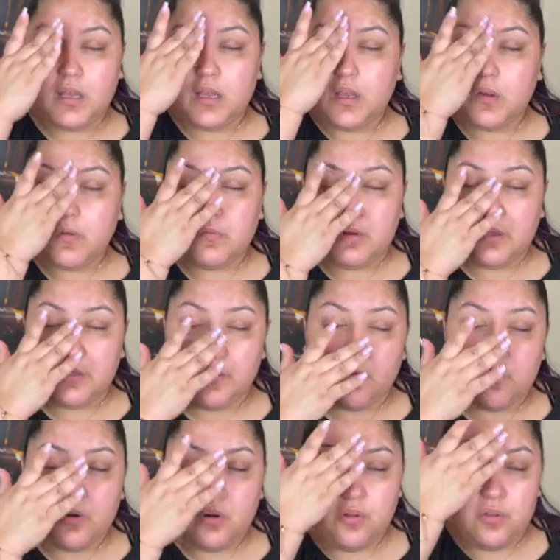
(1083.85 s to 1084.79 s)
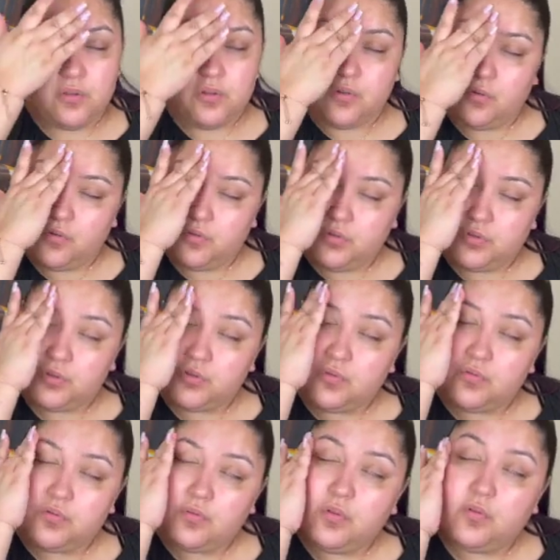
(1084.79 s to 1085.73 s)
around the world go to
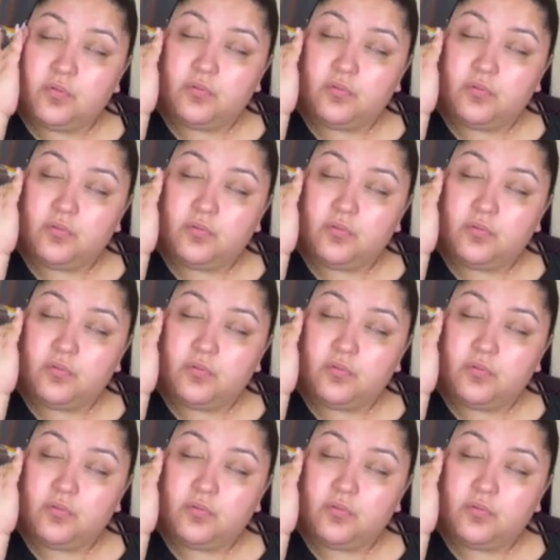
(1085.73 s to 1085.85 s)
school,